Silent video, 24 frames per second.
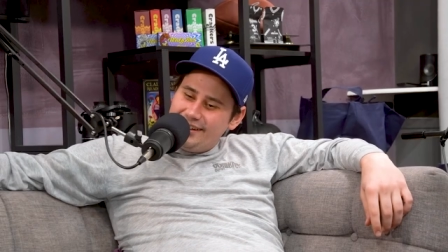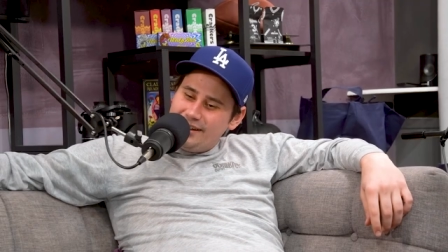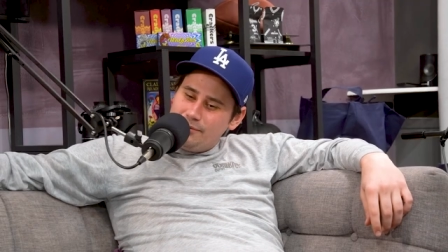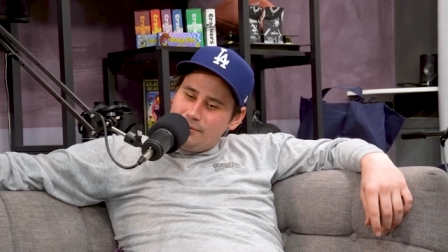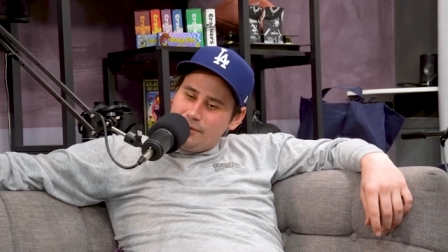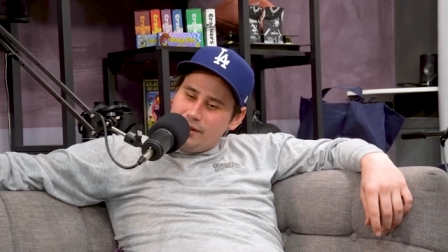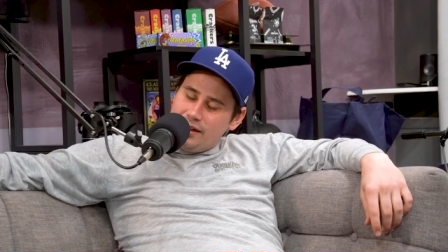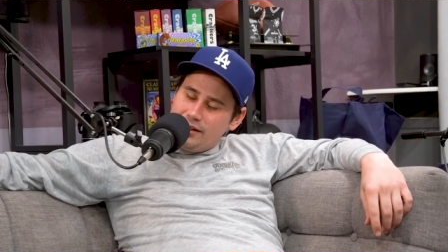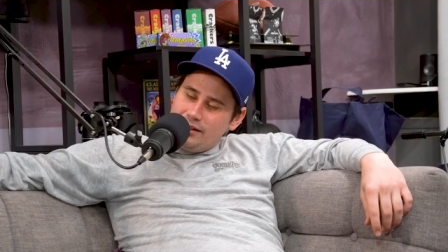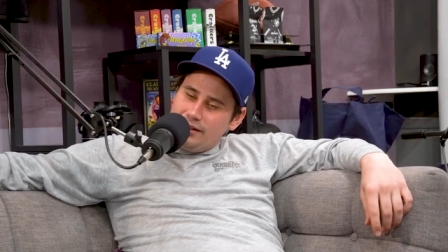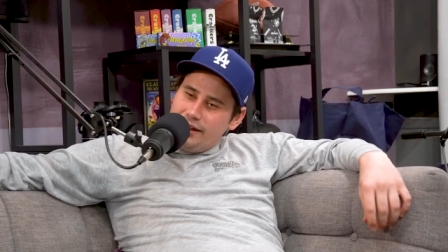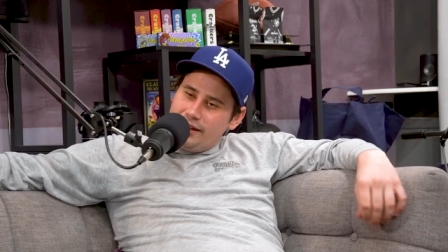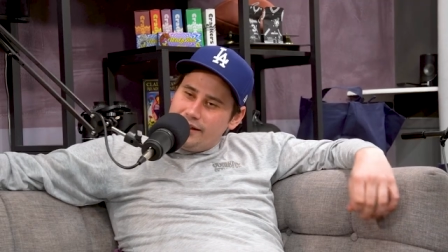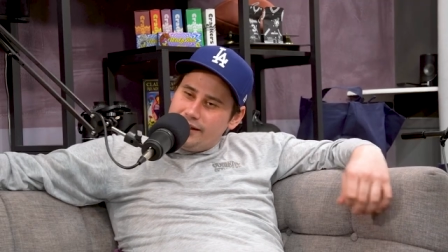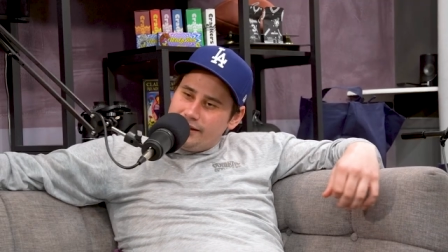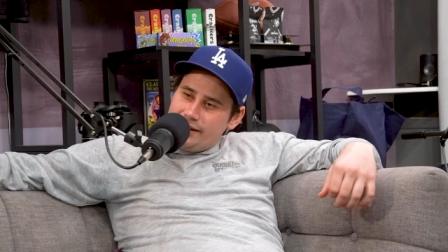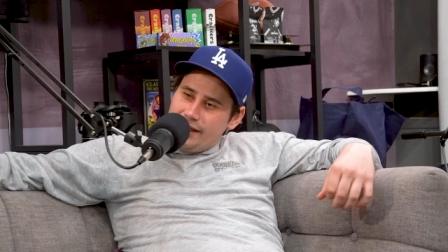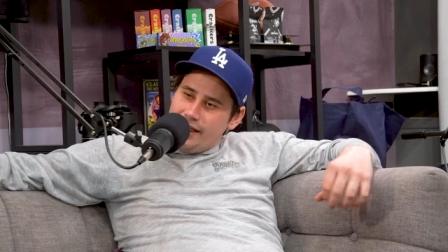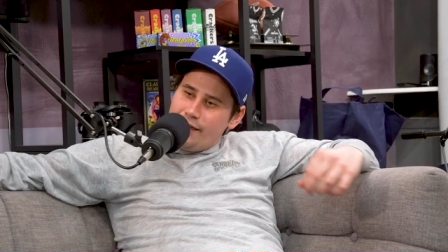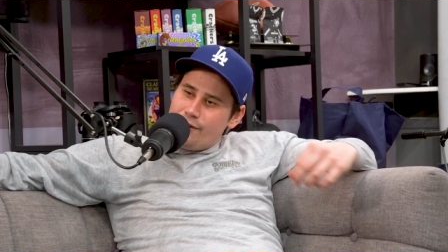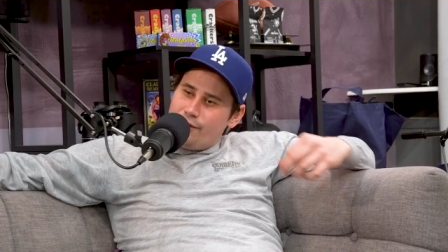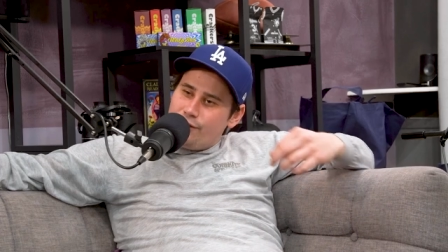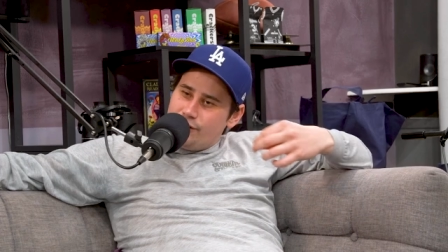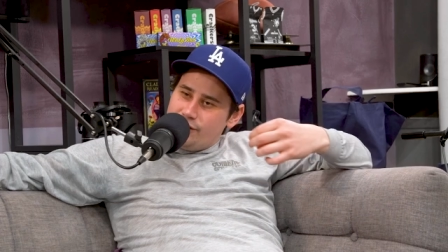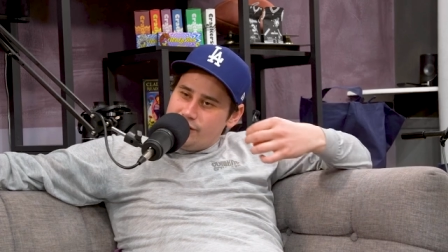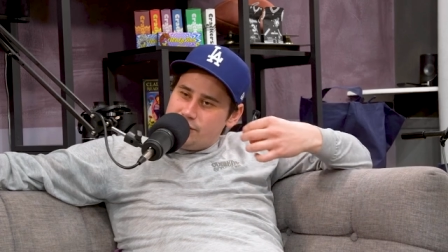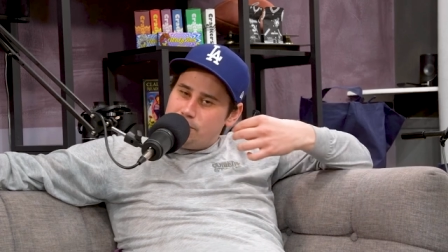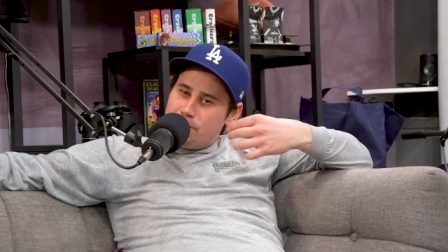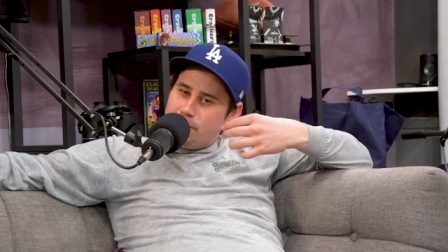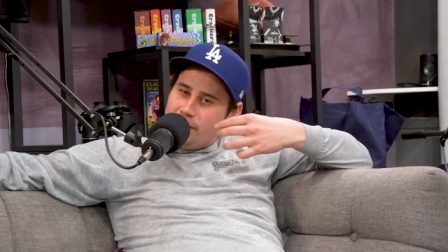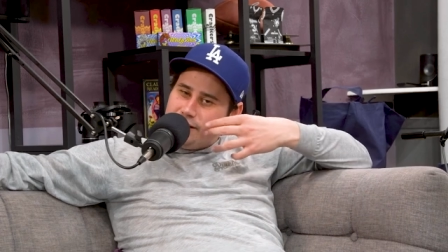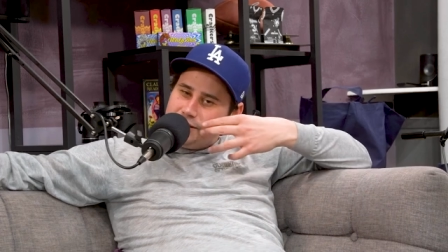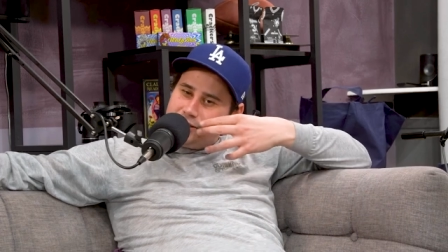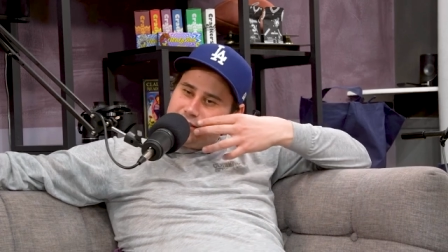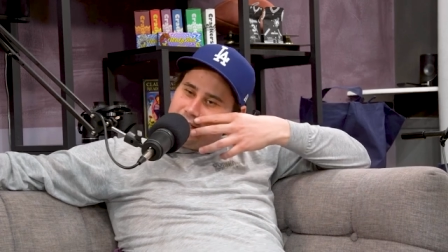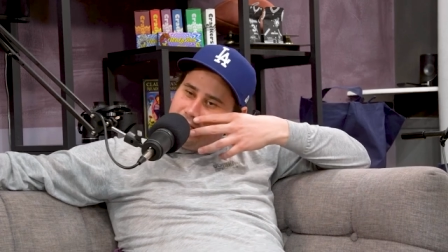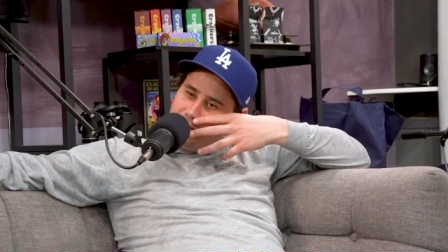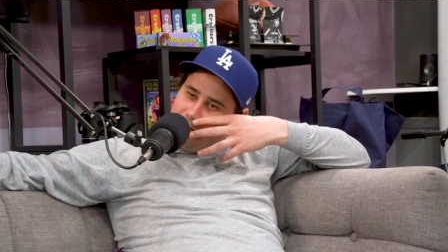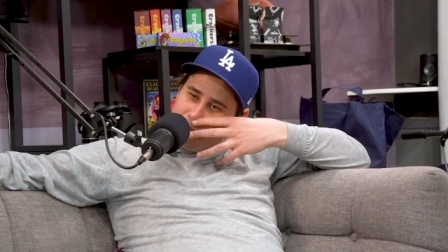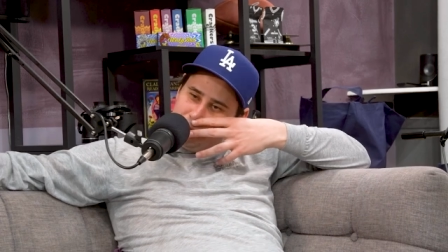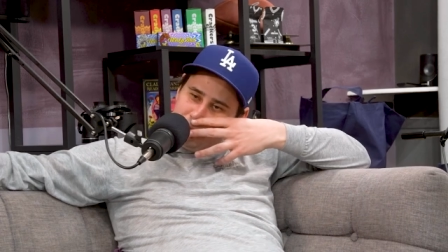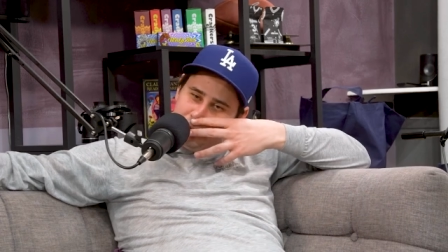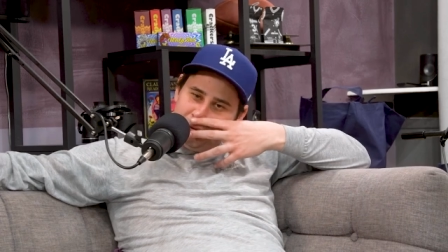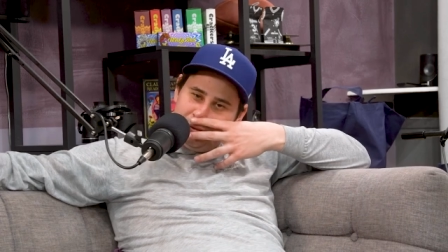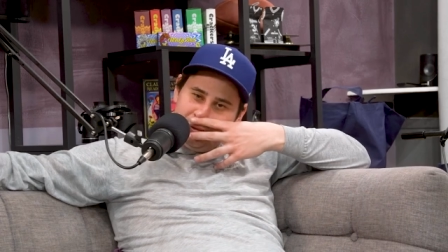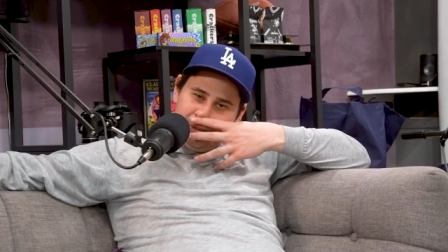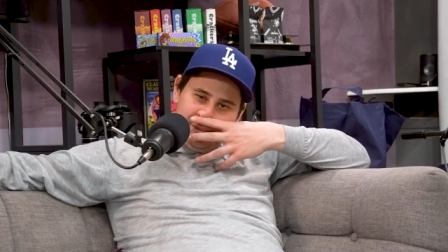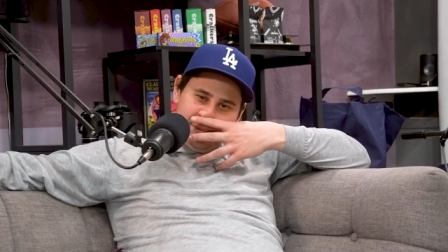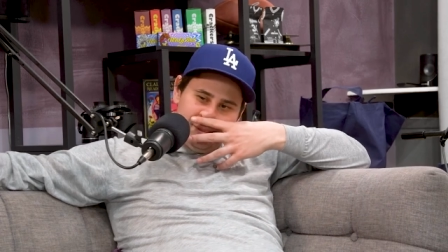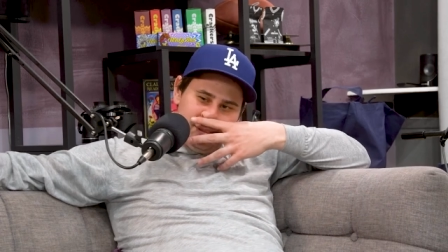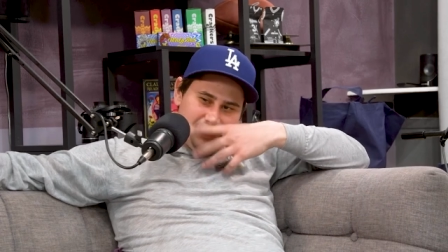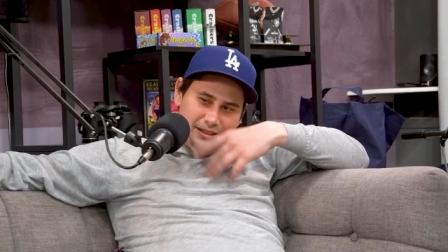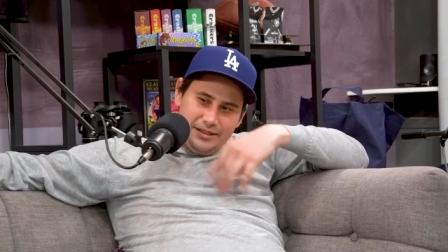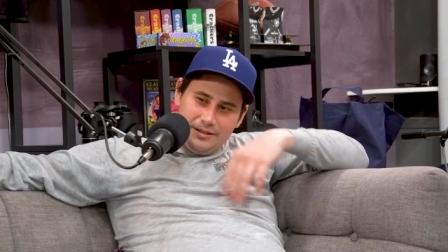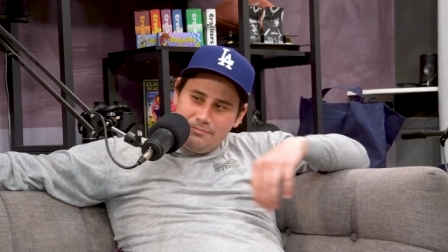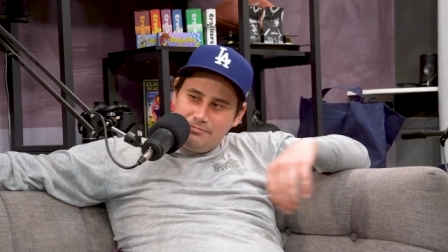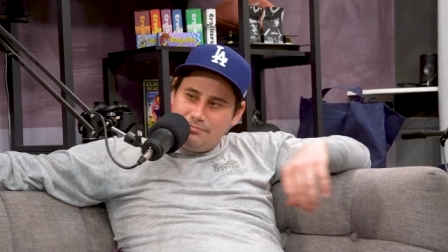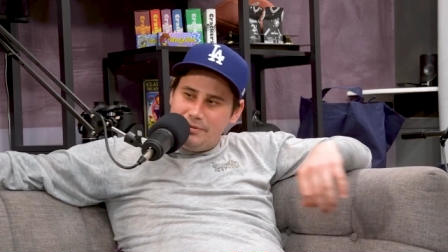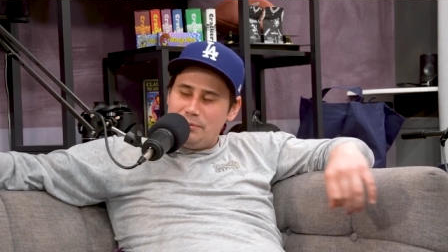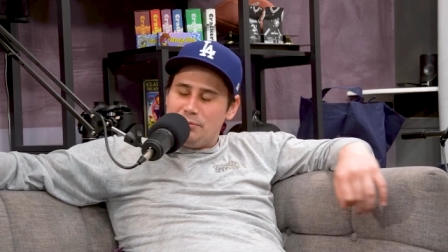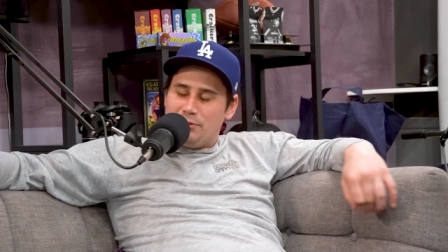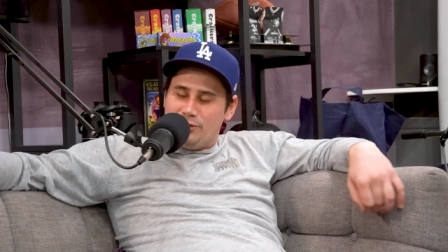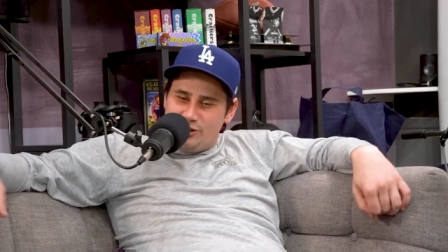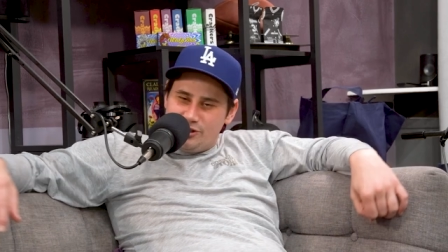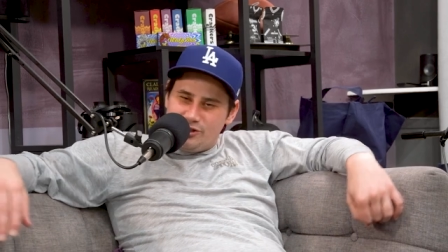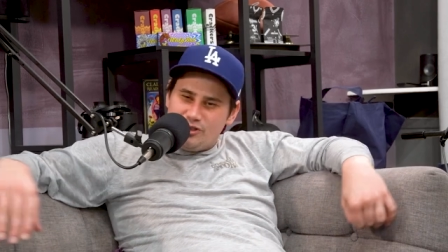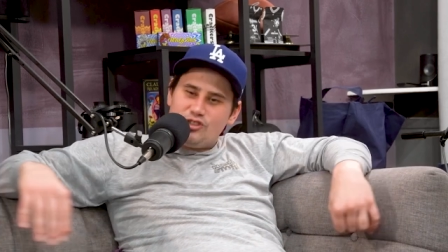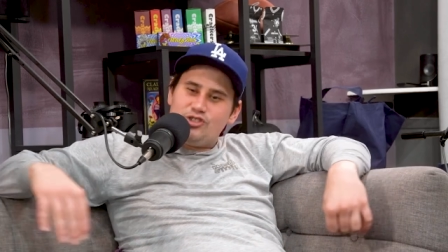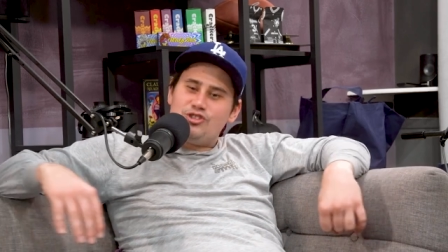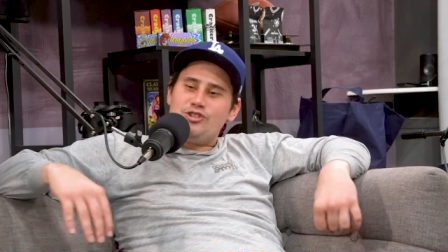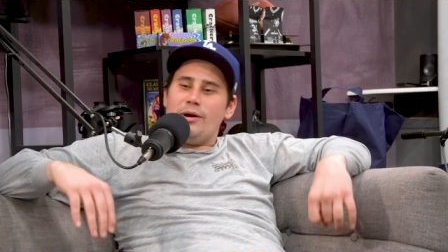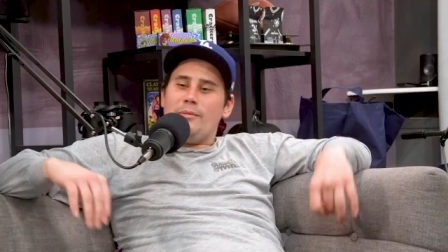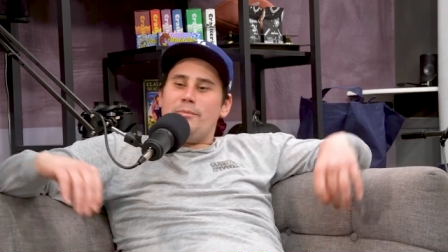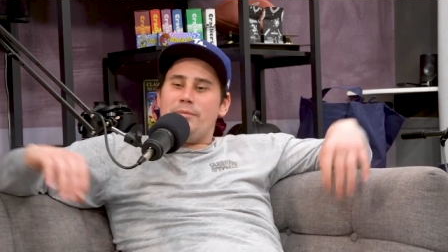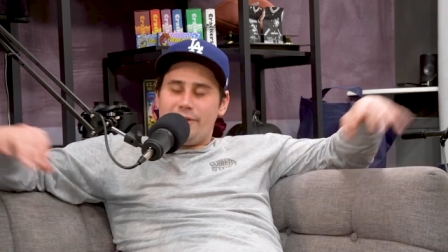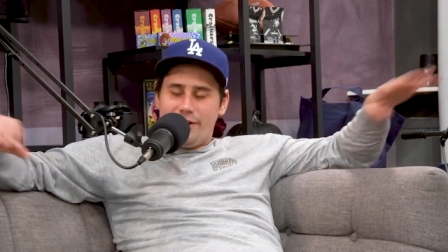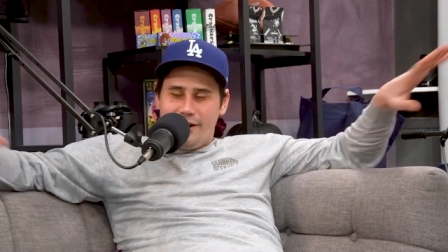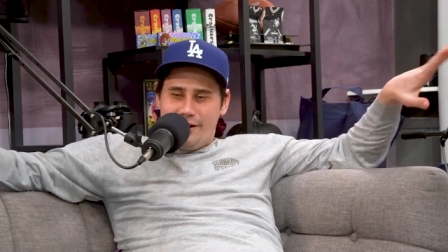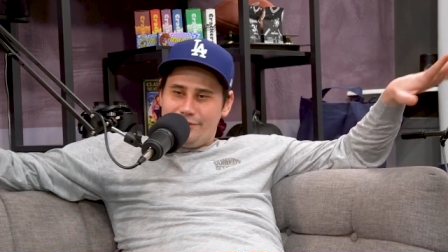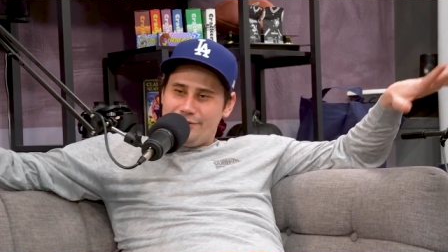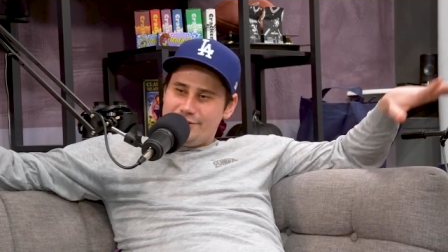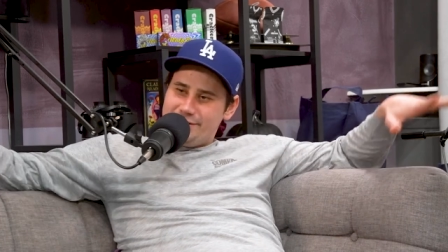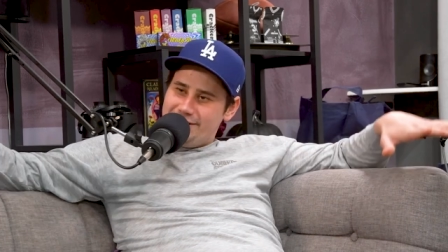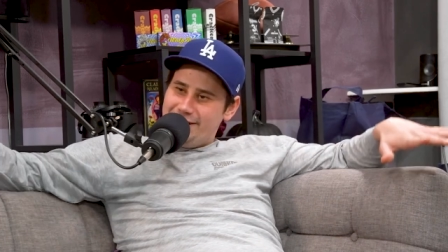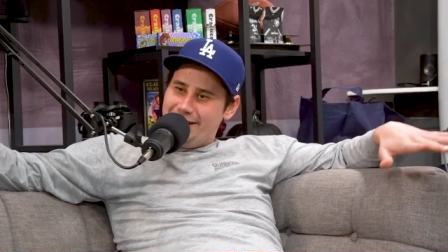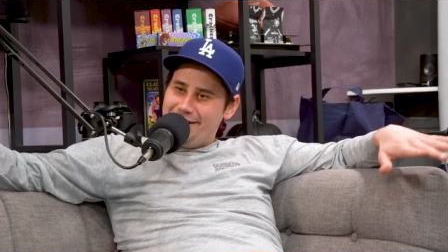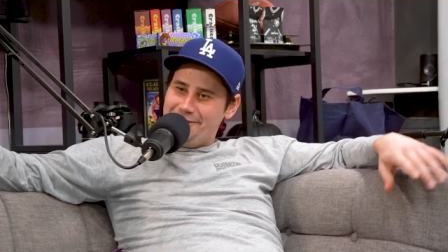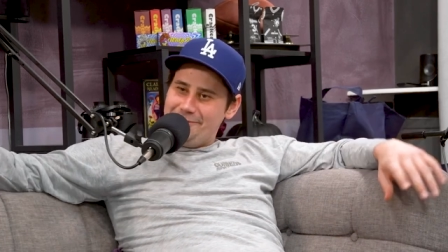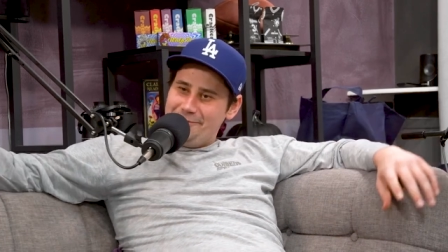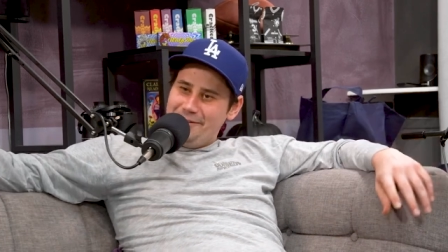headlining Everest Base oh, Camp. Jeez, people are just jumping off the side of